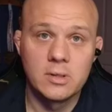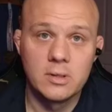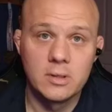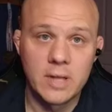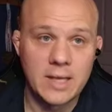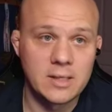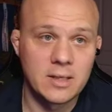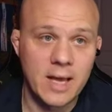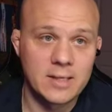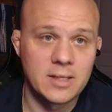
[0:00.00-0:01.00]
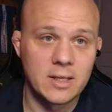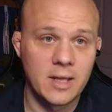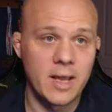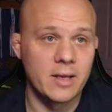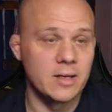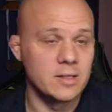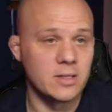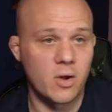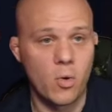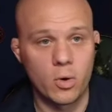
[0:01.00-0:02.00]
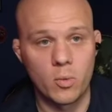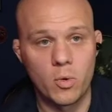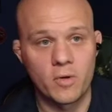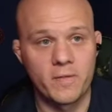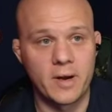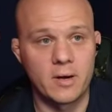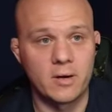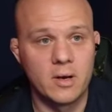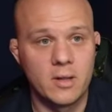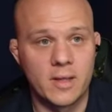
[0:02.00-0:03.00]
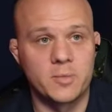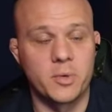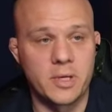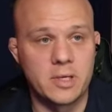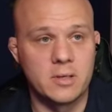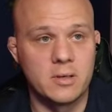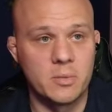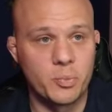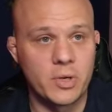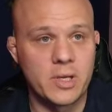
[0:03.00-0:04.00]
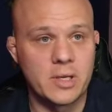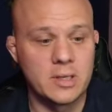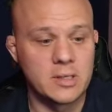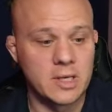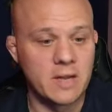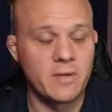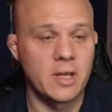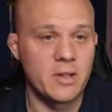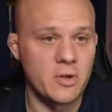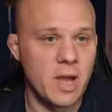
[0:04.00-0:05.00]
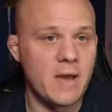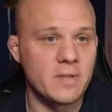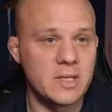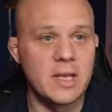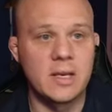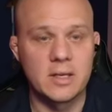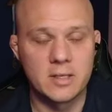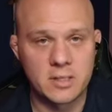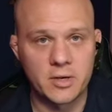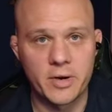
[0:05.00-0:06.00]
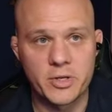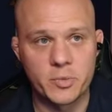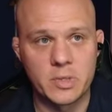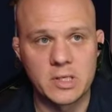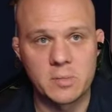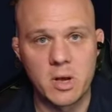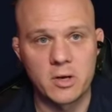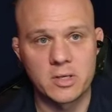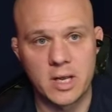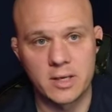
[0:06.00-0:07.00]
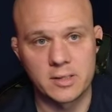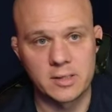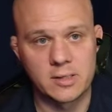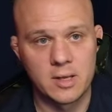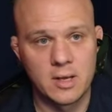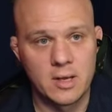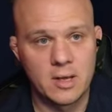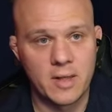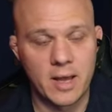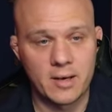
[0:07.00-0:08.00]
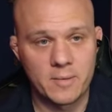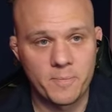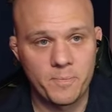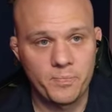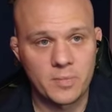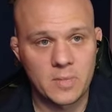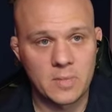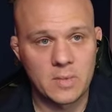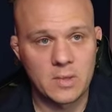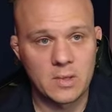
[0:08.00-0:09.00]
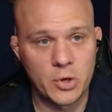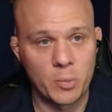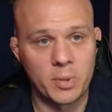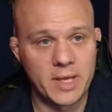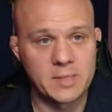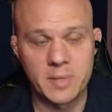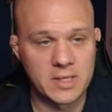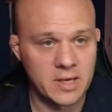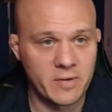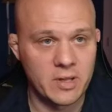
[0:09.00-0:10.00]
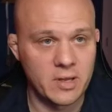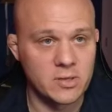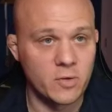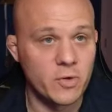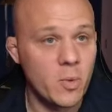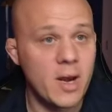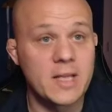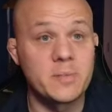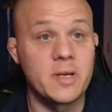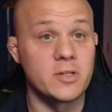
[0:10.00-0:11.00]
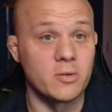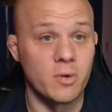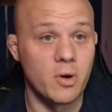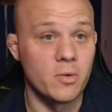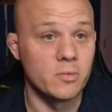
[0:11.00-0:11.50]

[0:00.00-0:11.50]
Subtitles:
That's the thing, and it's the coral warfare that's pretty significant that you have to take into consideration with these smaller tanks. Is that your placement is everything. So if you want SPS to grow,